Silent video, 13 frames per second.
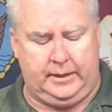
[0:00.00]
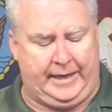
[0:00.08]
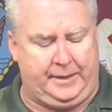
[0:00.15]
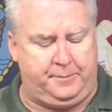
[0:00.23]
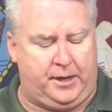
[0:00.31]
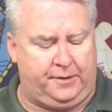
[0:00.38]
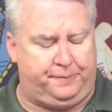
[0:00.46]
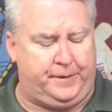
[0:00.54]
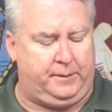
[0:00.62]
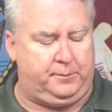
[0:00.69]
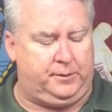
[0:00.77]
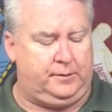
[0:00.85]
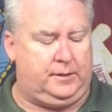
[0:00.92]
I had to
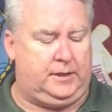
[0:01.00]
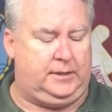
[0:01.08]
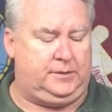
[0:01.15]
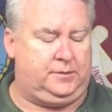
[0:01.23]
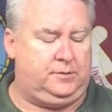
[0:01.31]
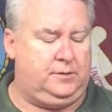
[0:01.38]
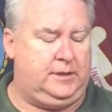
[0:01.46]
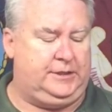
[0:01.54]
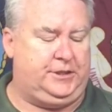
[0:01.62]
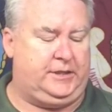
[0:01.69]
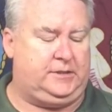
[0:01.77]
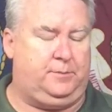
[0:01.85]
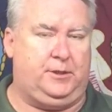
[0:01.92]
modify them,
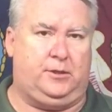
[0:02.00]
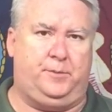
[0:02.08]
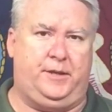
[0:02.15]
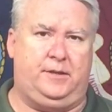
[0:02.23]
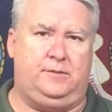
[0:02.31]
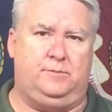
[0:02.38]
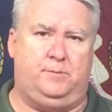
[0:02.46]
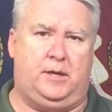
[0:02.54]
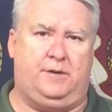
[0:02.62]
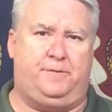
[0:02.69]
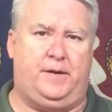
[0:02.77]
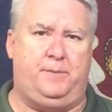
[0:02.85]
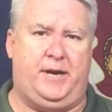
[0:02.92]
adjust them a little bit,
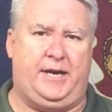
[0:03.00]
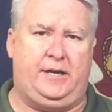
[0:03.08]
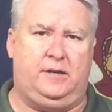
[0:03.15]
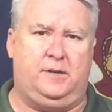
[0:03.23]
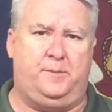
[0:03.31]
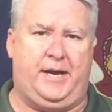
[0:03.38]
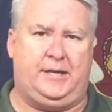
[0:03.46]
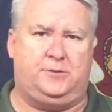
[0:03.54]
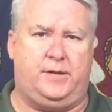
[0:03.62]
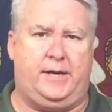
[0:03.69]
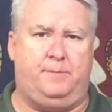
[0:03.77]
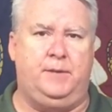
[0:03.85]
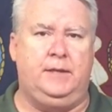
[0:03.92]
modify them back here on the back
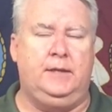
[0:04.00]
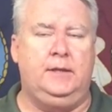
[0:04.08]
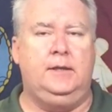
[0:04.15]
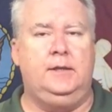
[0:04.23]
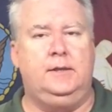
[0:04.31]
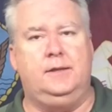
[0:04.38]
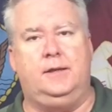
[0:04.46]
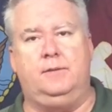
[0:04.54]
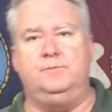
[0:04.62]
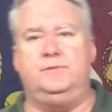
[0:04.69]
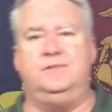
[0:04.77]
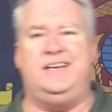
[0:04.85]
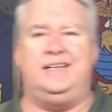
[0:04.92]
strap.
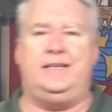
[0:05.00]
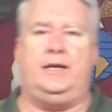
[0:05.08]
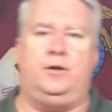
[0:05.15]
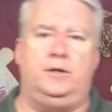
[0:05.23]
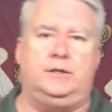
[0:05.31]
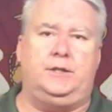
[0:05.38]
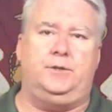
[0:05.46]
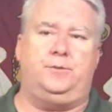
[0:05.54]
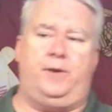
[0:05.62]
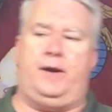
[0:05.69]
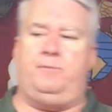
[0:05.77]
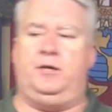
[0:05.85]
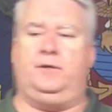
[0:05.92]
Not that hard to do.
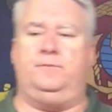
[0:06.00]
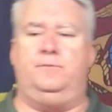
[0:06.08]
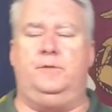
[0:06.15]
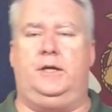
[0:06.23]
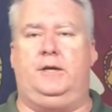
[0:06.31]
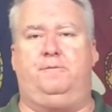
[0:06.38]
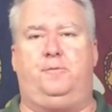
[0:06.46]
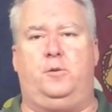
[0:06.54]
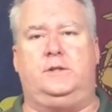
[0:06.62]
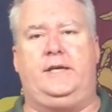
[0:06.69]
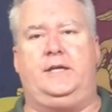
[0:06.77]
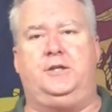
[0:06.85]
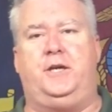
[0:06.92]
Grab a
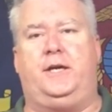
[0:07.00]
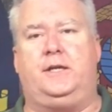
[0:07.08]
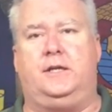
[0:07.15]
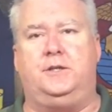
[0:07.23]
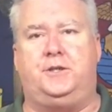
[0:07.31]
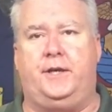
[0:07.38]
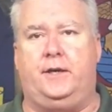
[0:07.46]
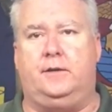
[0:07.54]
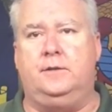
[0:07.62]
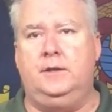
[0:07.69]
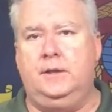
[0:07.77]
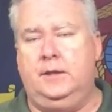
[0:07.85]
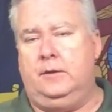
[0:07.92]
410 shotgun
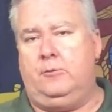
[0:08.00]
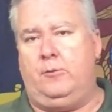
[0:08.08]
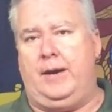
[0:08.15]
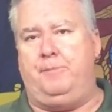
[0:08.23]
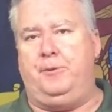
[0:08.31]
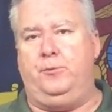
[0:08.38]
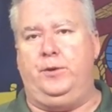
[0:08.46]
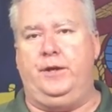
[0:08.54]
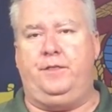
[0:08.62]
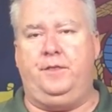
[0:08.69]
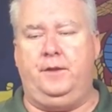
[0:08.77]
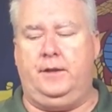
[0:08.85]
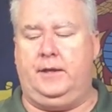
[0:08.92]
shell, wrap it
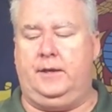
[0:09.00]
with